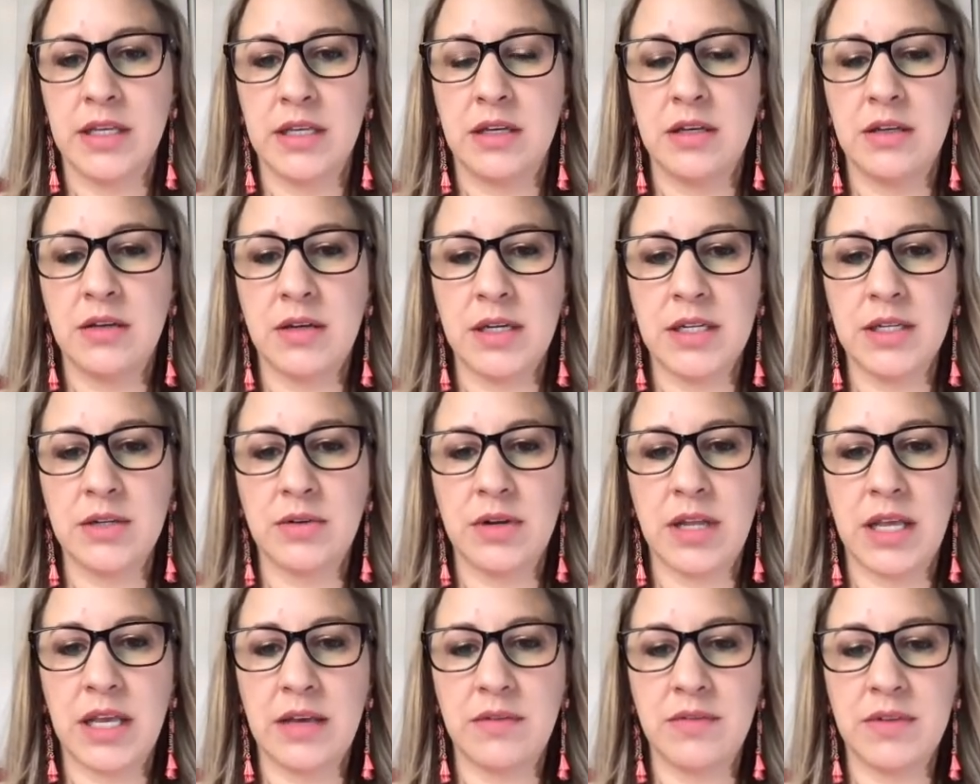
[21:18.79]
Oh, I don't
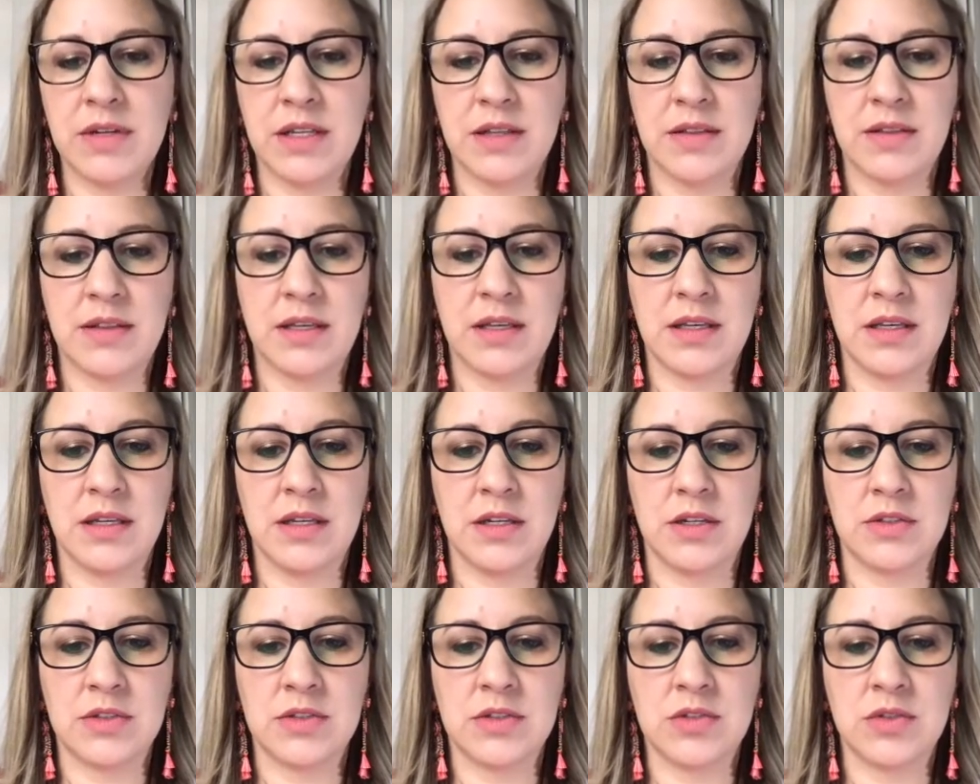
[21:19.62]
have anything
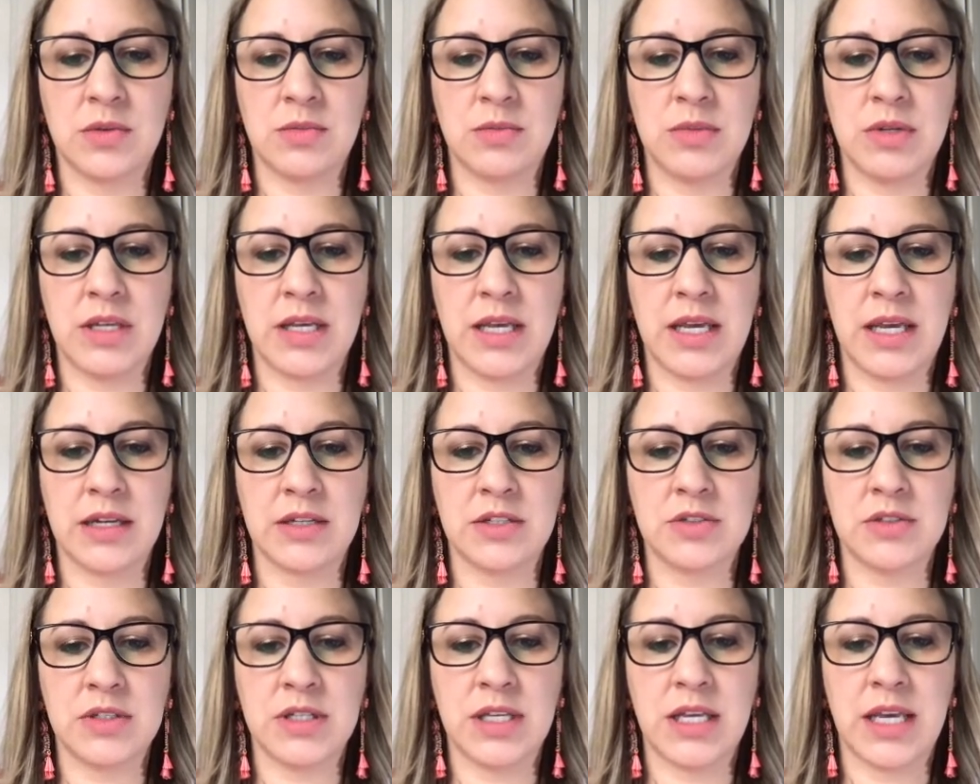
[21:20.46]
here, so I'm going to
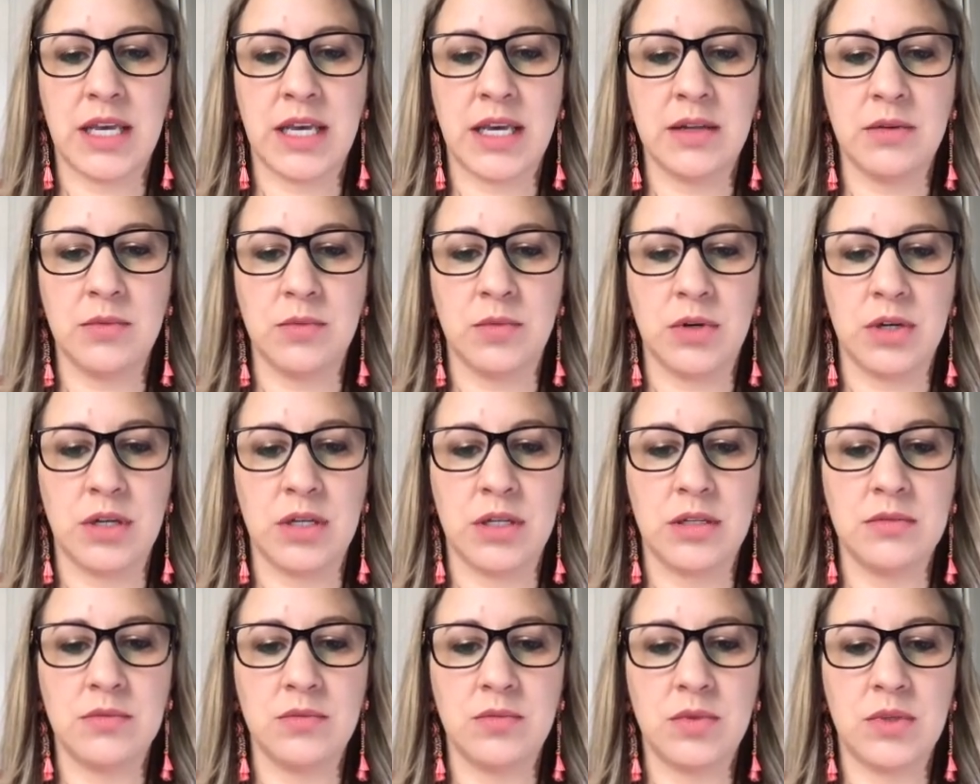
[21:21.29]
actually add
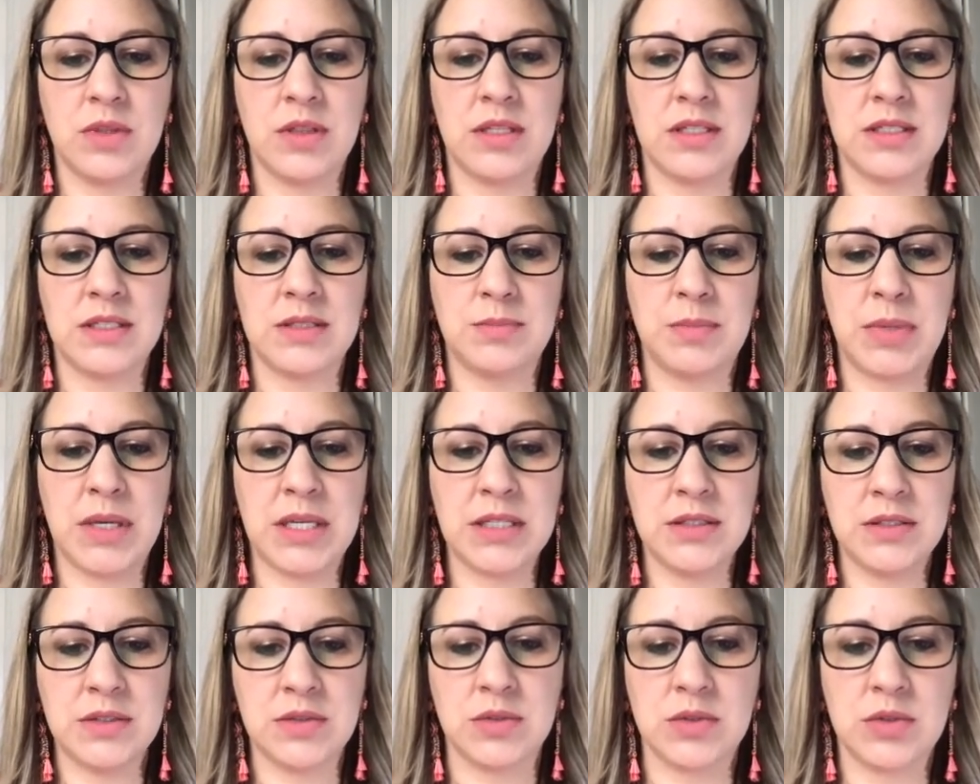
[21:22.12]
one with this
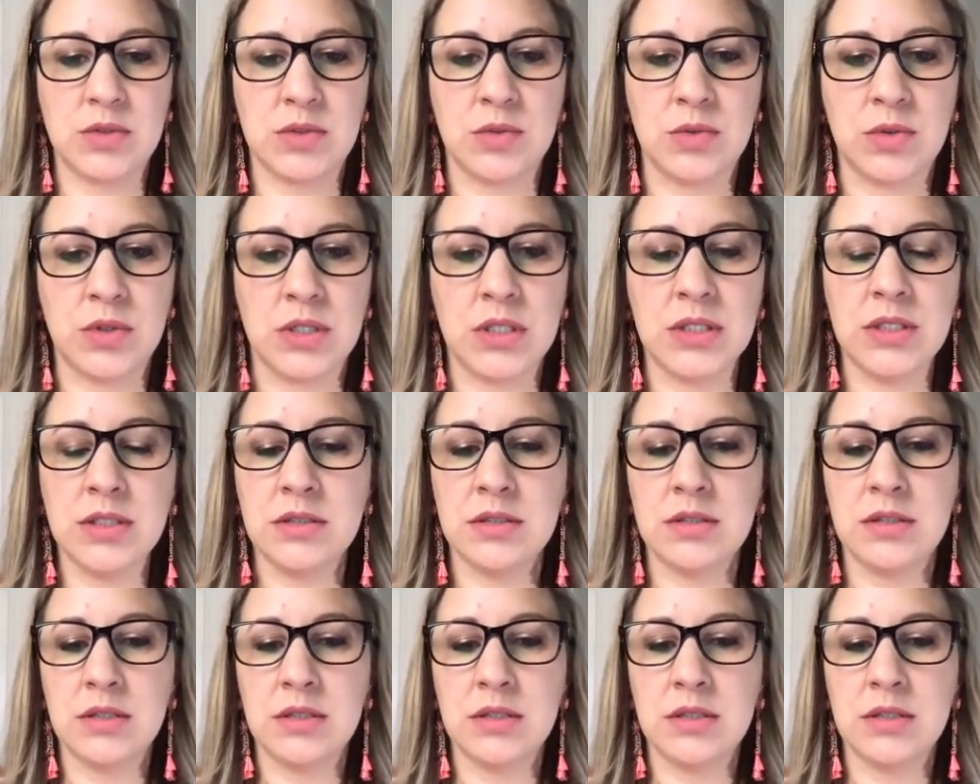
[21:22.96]
pencil tool.